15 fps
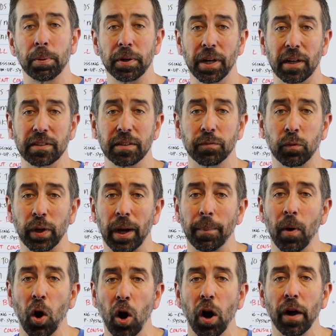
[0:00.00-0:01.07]
productive when
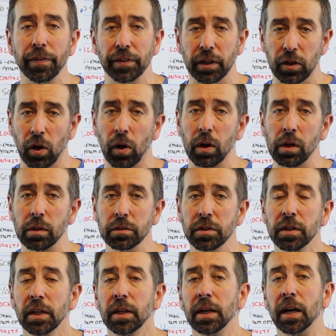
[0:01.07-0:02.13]
I'm on the calls,